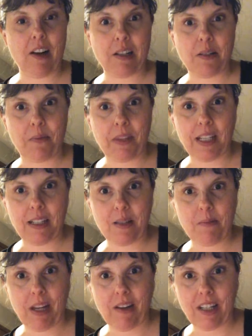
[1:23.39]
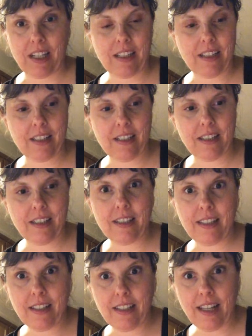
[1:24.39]
awesome things about it.
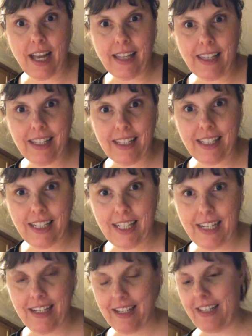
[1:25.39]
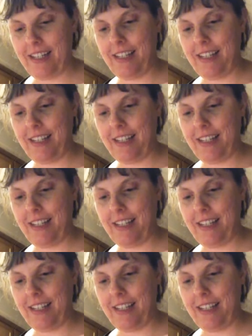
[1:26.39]
Hi, Lindsay.